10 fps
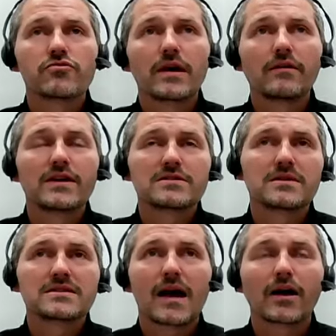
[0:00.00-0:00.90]

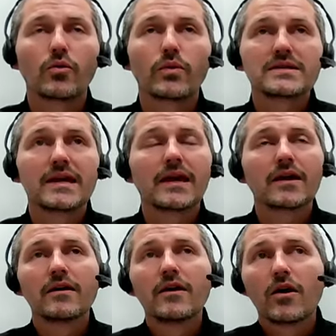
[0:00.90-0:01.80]
reinvestment cycle we're
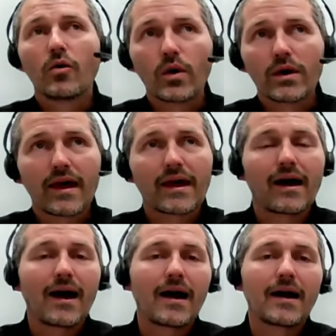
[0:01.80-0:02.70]
seeing with
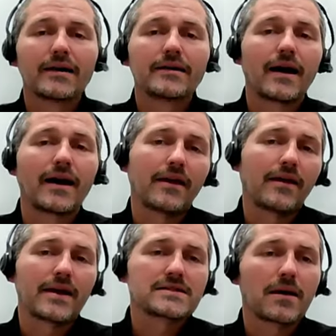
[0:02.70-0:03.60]
AI and
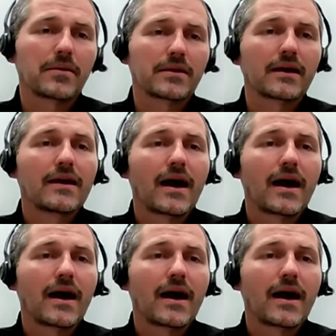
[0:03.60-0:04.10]
that type of thing,